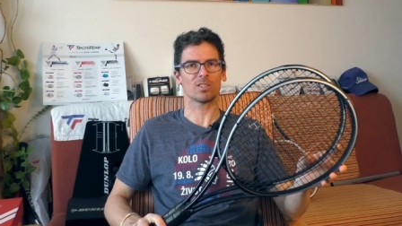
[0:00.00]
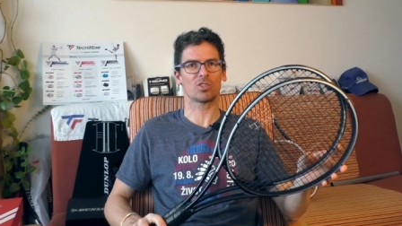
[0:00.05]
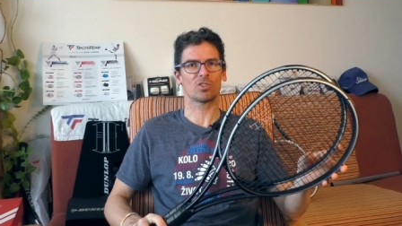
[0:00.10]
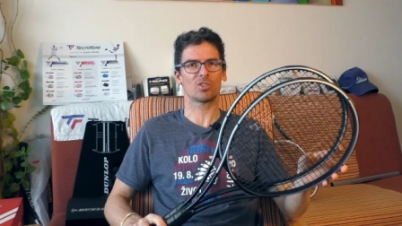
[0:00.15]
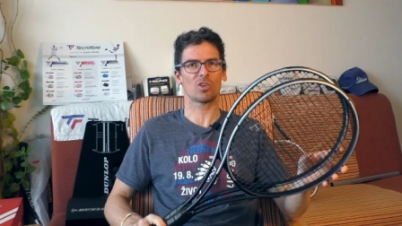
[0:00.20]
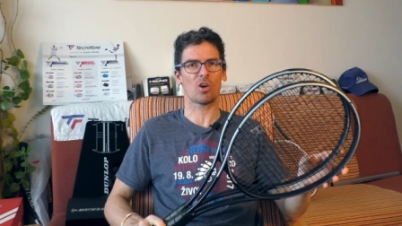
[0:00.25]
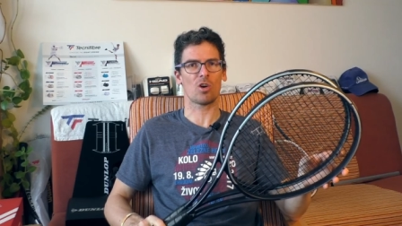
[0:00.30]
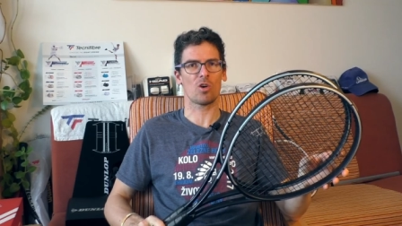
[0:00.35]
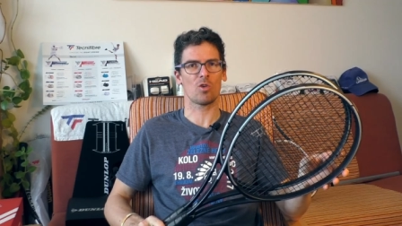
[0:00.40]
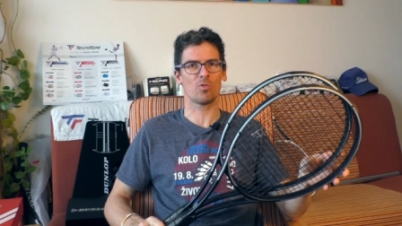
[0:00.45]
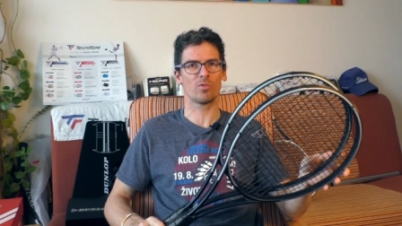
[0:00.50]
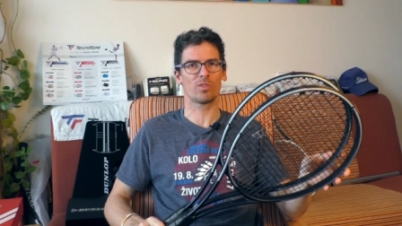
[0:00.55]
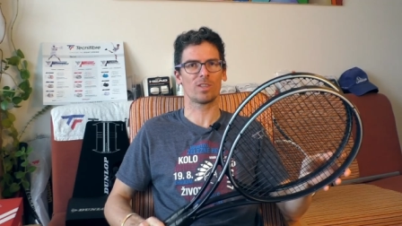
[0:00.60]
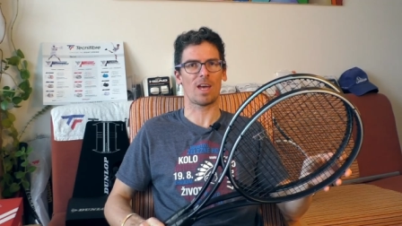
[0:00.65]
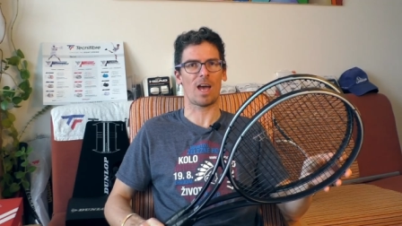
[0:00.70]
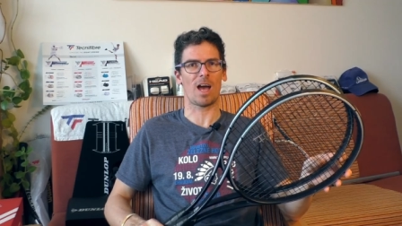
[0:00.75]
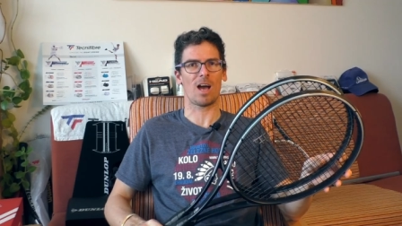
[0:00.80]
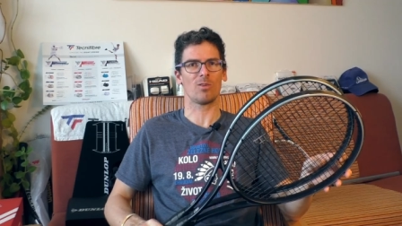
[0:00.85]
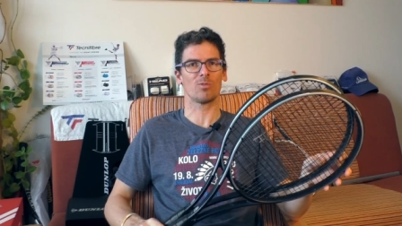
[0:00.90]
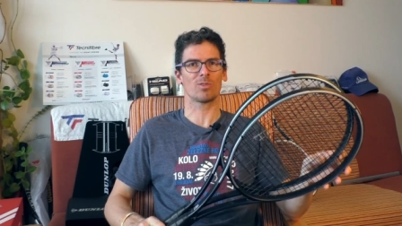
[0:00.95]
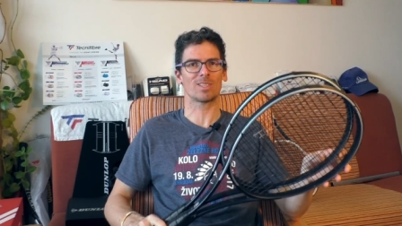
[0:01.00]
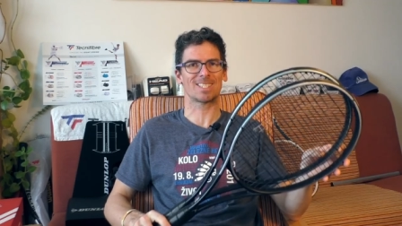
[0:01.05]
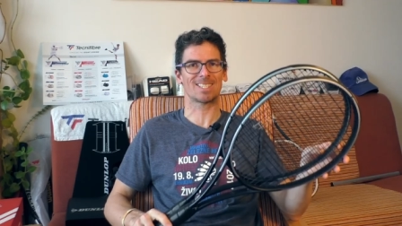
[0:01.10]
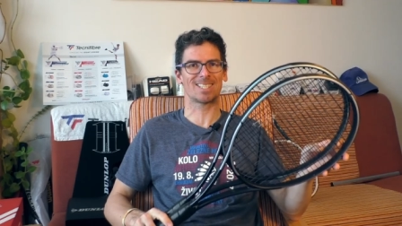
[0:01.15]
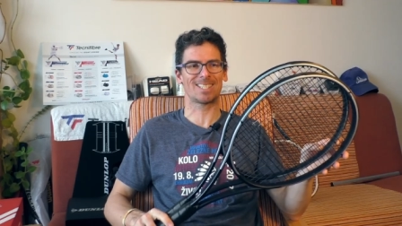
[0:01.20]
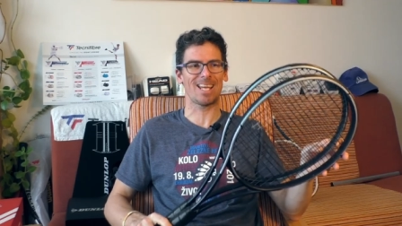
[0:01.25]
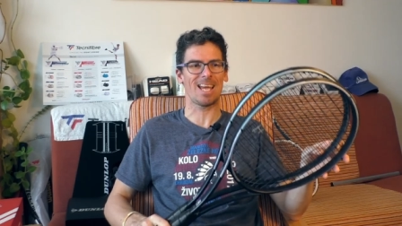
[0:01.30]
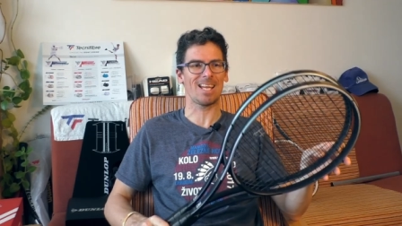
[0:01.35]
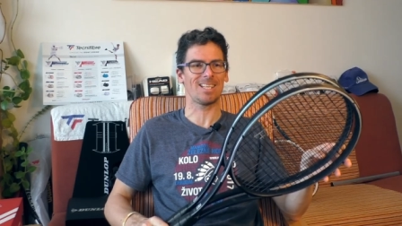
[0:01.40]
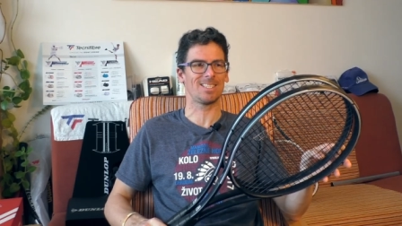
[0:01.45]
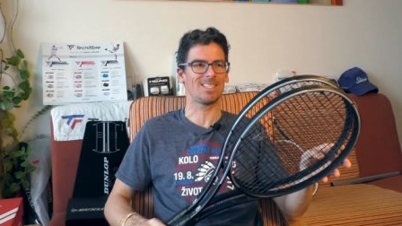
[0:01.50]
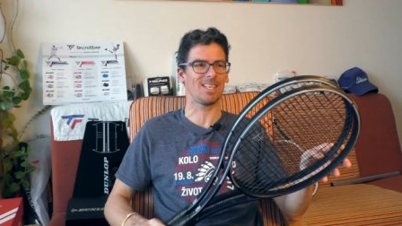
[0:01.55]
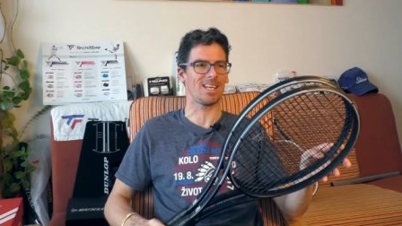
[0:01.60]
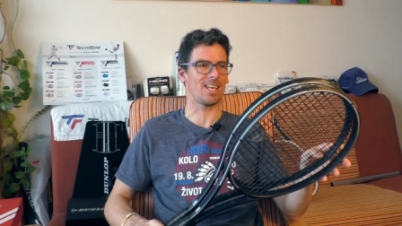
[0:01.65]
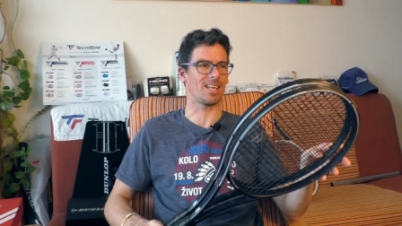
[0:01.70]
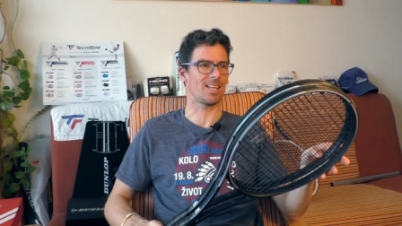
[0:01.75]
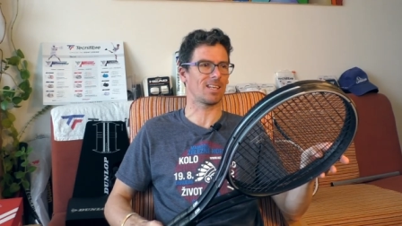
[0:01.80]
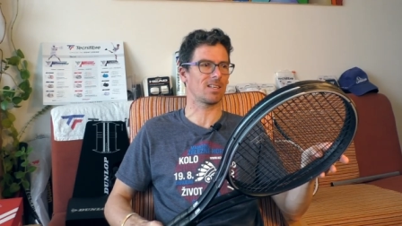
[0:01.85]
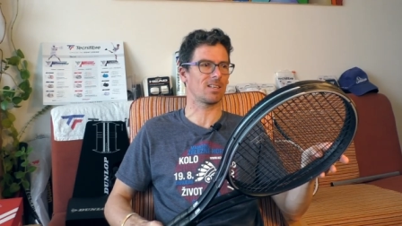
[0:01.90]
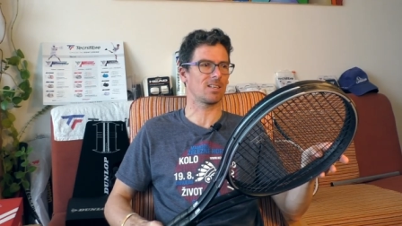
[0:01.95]
so the
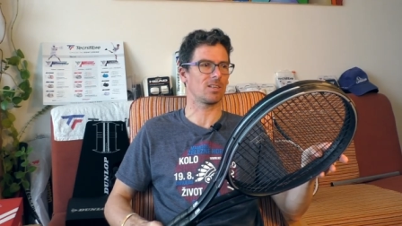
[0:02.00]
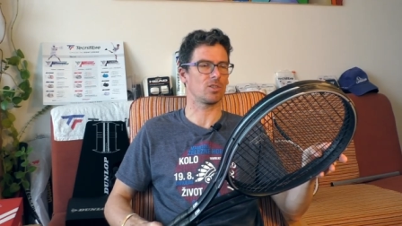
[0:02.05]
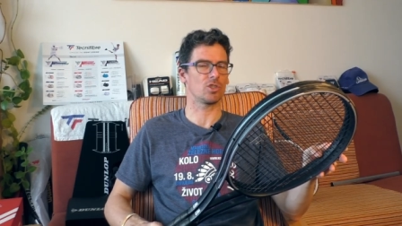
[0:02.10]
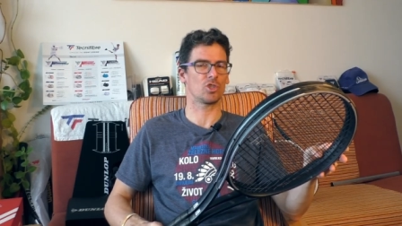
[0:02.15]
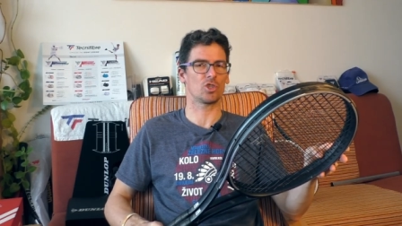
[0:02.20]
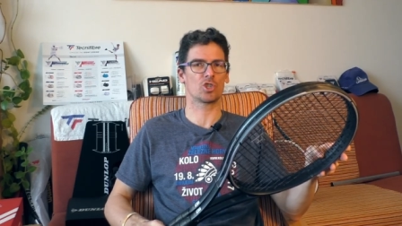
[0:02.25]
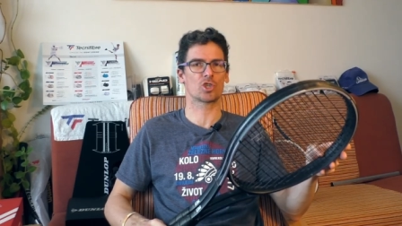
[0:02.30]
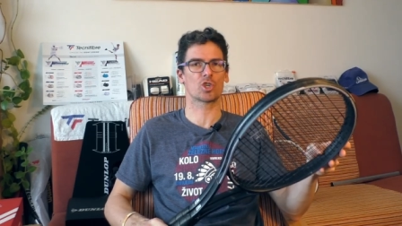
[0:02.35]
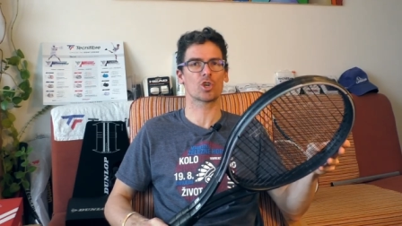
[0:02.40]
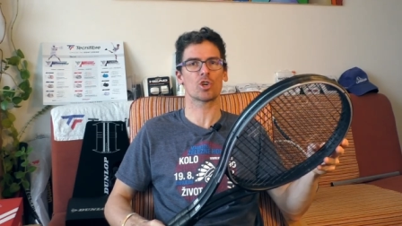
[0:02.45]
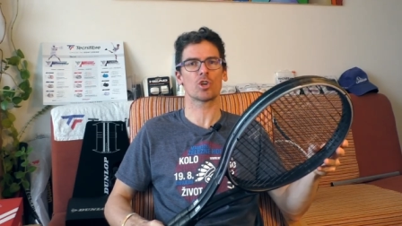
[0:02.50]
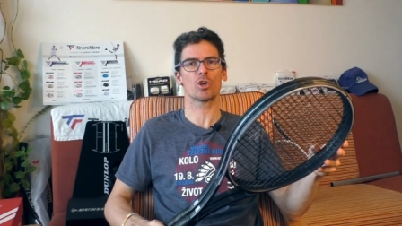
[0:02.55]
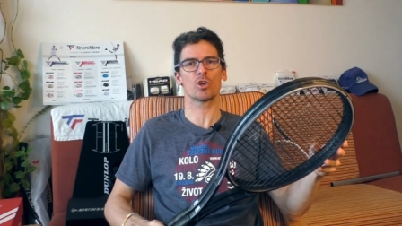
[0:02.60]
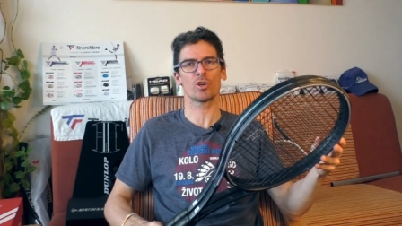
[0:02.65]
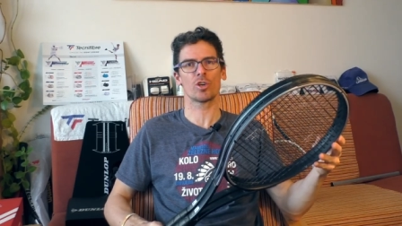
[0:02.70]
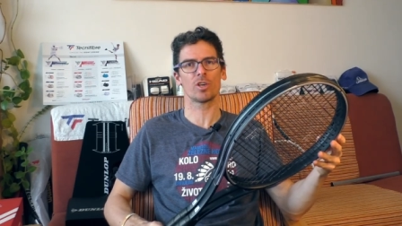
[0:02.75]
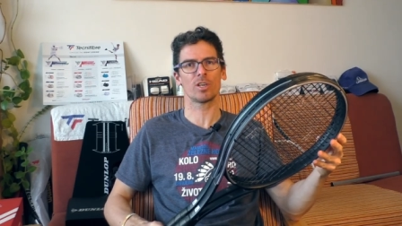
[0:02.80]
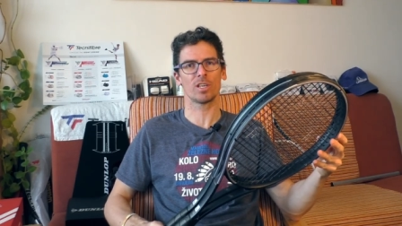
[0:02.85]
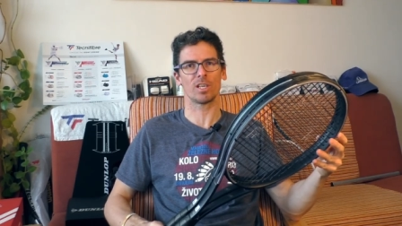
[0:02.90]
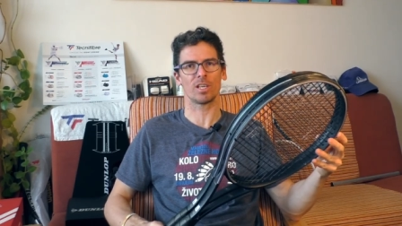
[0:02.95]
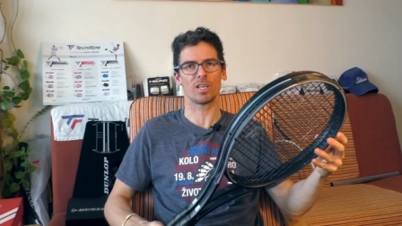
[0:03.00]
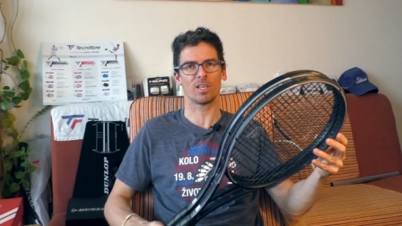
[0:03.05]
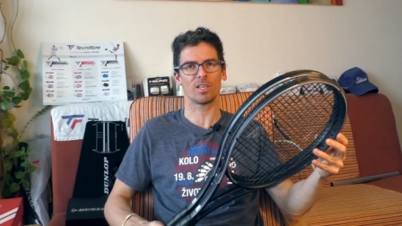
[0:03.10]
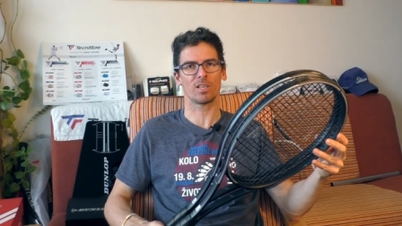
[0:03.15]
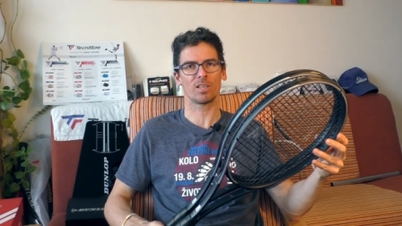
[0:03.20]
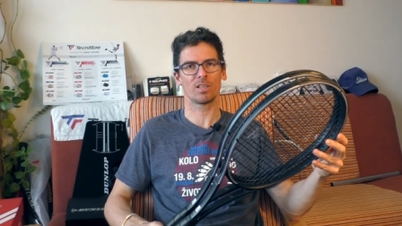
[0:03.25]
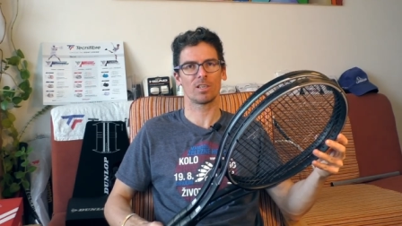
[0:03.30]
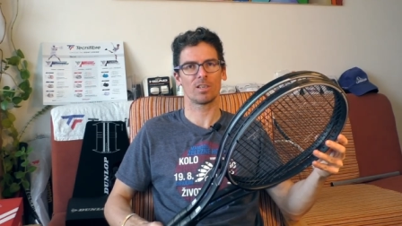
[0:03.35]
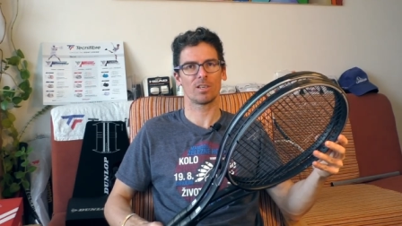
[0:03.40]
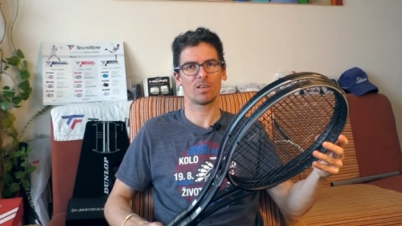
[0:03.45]
auxetic journey